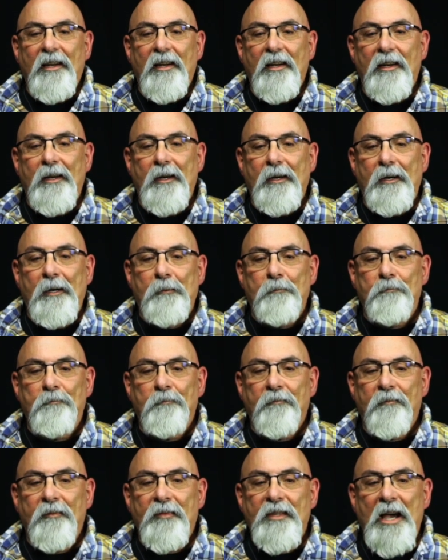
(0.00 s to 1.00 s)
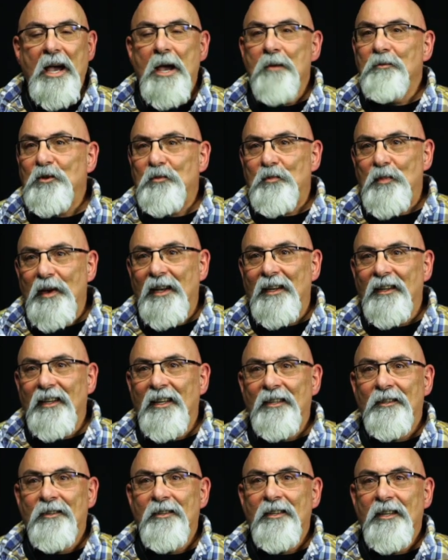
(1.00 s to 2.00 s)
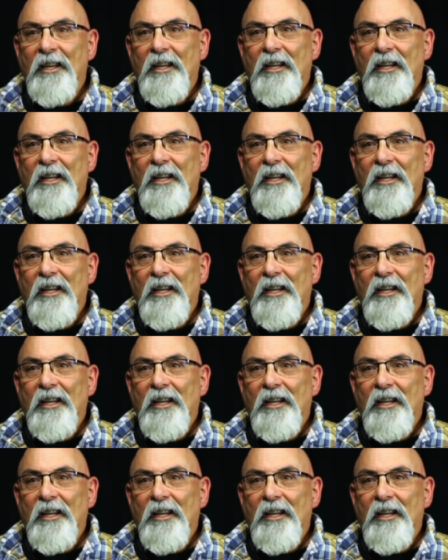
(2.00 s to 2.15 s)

Time spent in